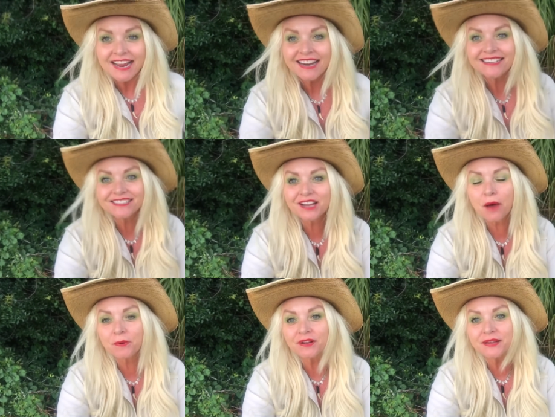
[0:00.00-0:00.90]
Here's a
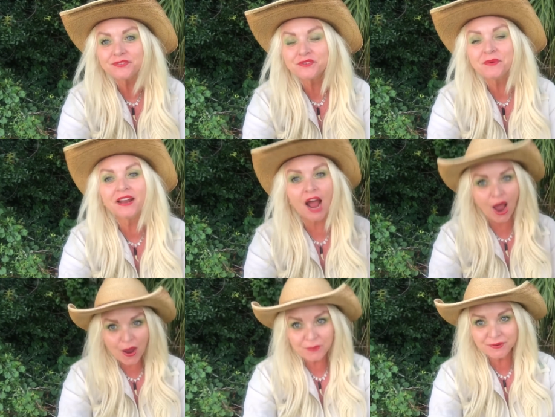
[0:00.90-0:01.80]
couple clips from it. I
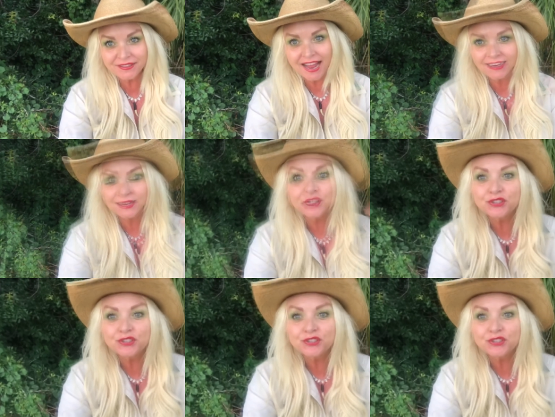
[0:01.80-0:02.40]
hope you like it.